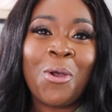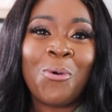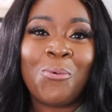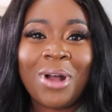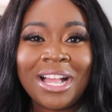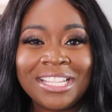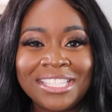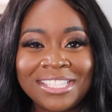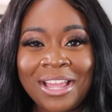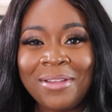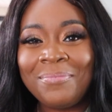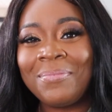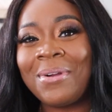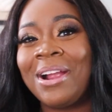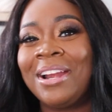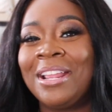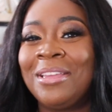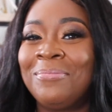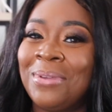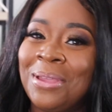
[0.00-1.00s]
What's up,
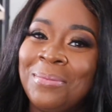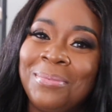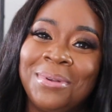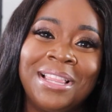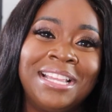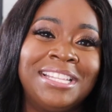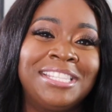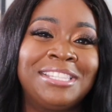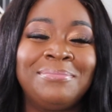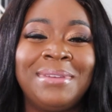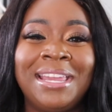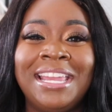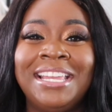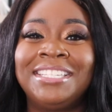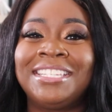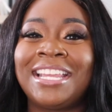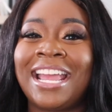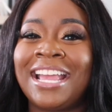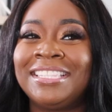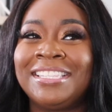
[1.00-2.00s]
party people? It's
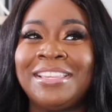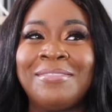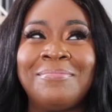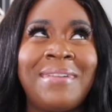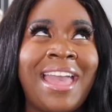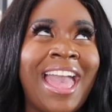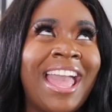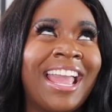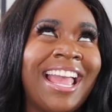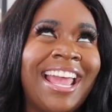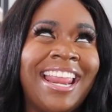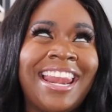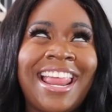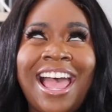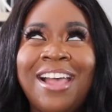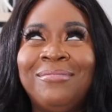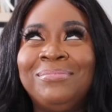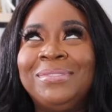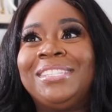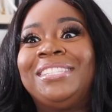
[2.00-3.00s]
me, Jazzy Mac, and
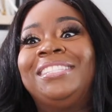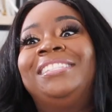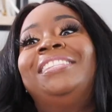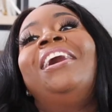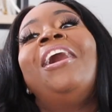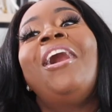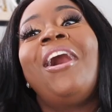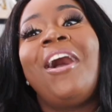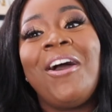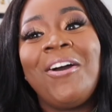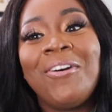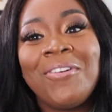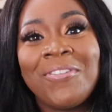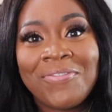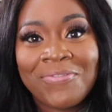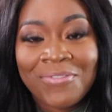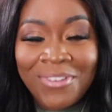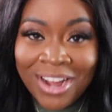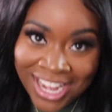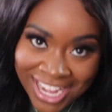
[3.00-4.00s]
I'm so
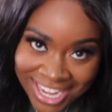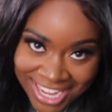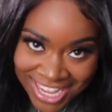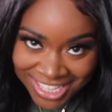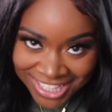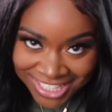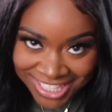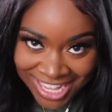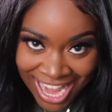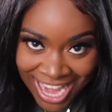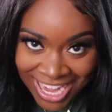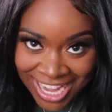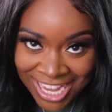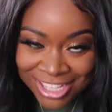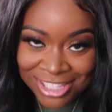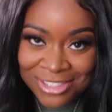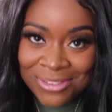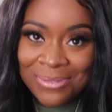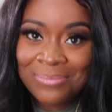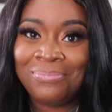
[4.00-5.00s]
freaking
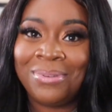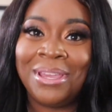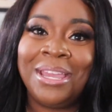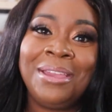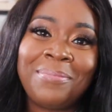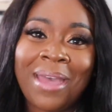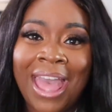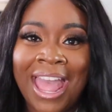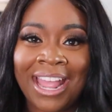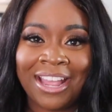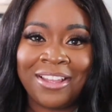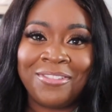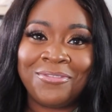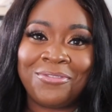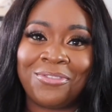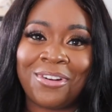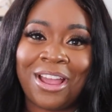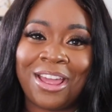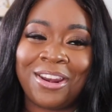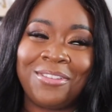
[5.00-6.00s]
excited to be back
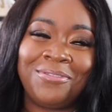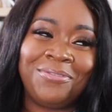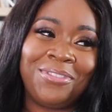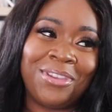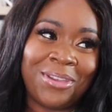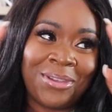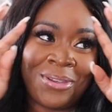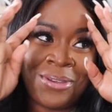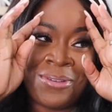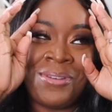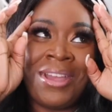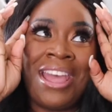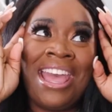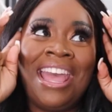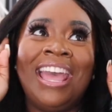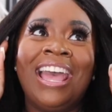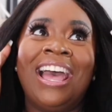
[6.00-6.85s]
in front of you.